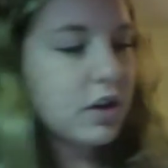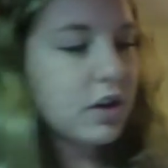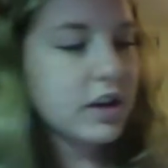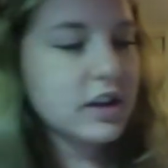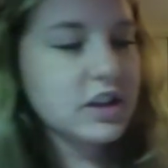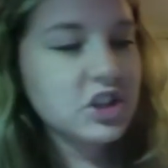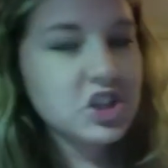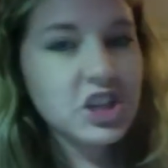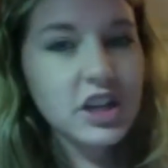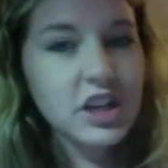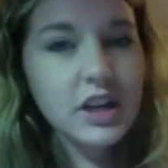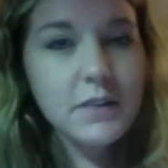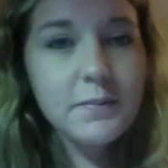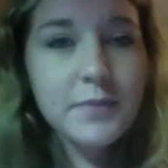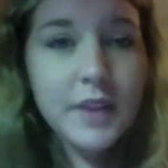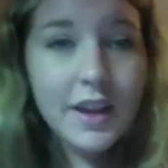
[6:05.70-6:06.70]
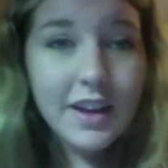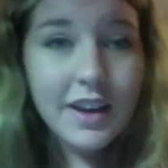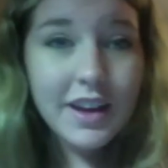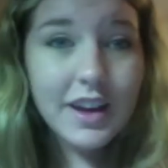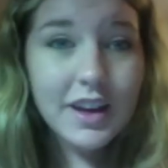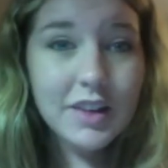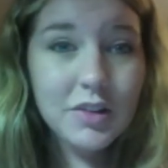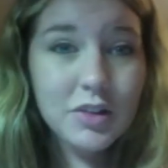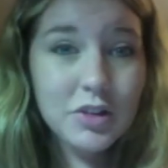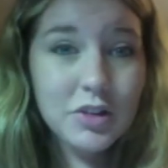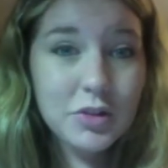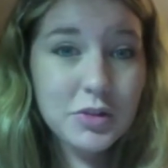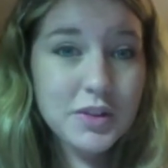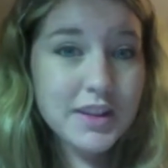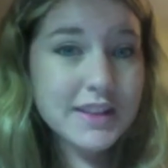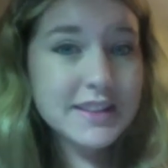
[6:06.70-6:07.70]
conditioning at
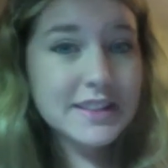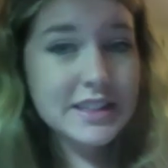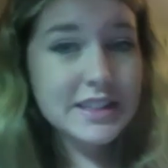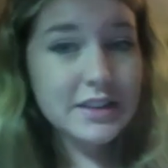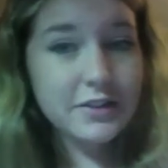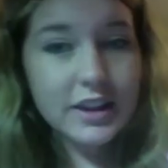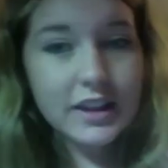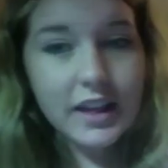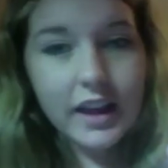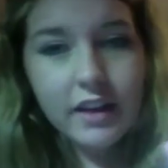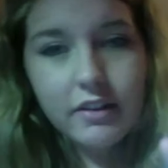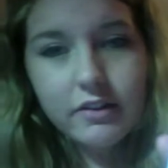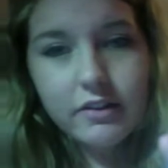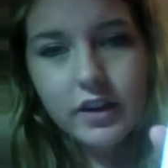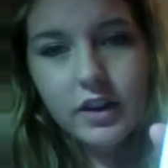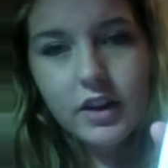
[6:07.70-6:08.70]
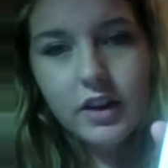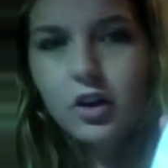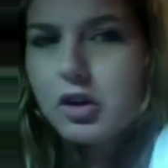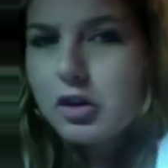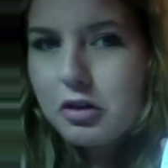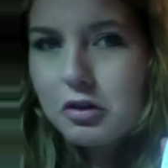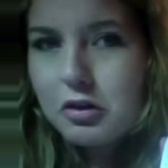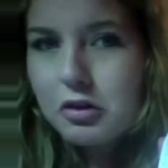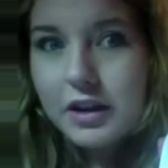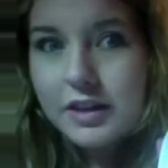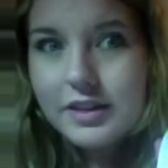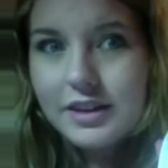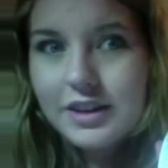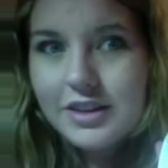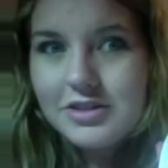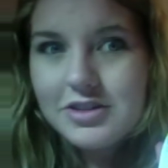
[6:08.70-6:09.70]
U C S D FitLife. Great
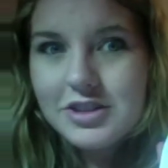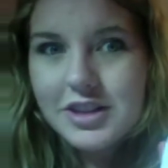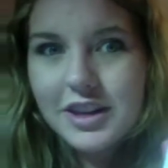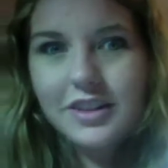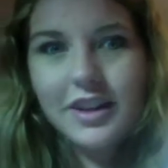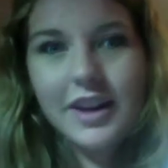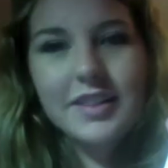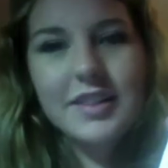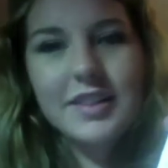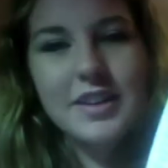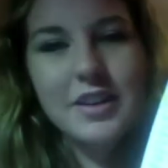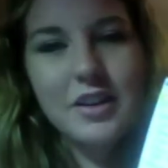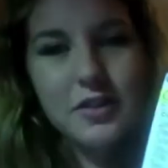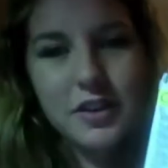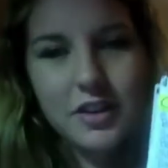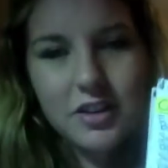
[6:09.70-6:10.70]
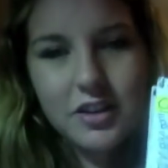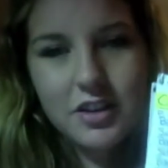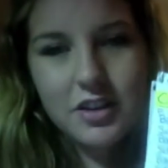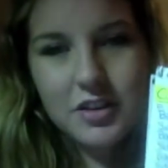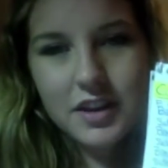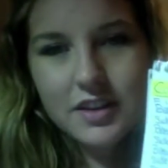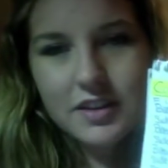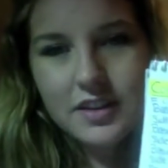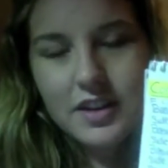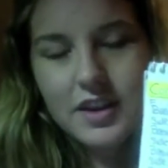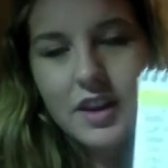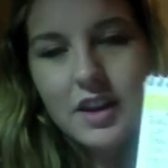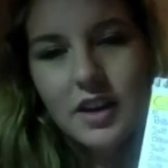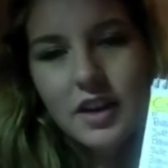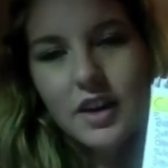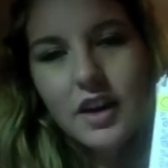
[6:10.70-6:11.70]
thing. You should take classes there if you're at U C S
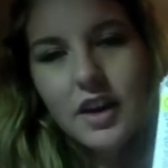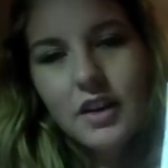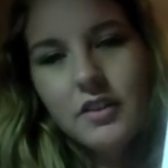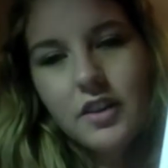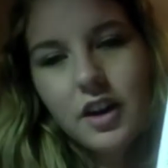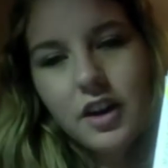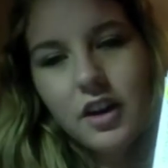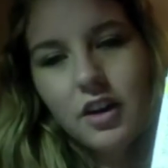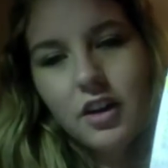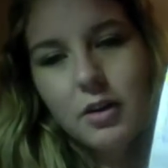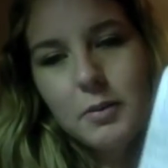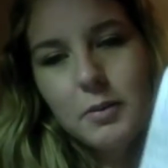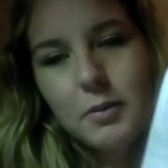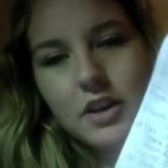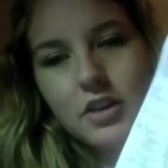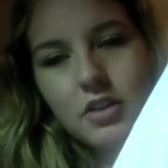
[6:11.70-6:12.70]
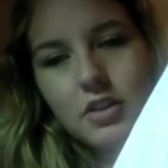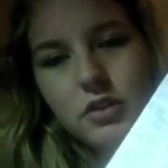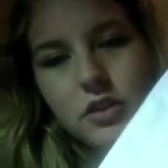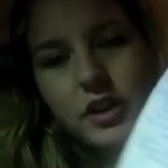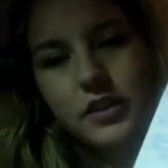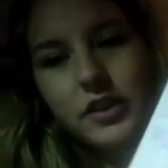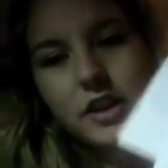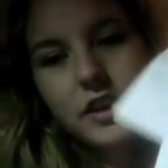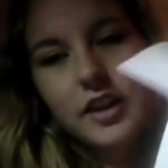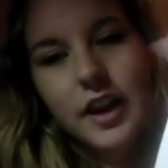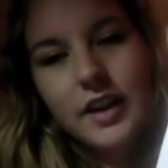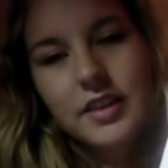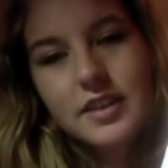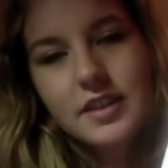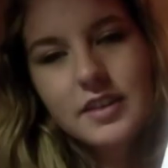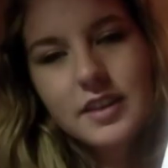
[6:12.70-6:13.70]
D. I've got all my notes for different
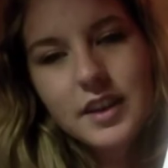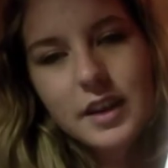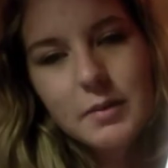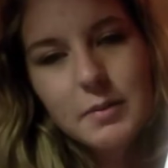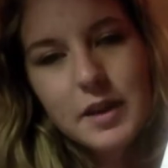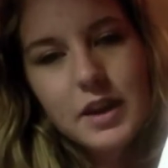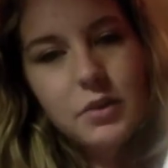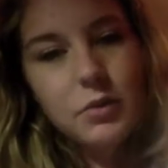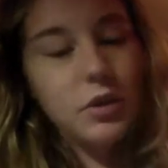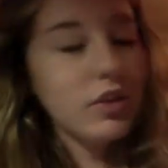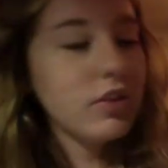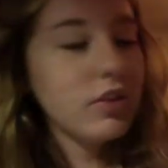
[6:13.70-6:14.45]
classes that I made with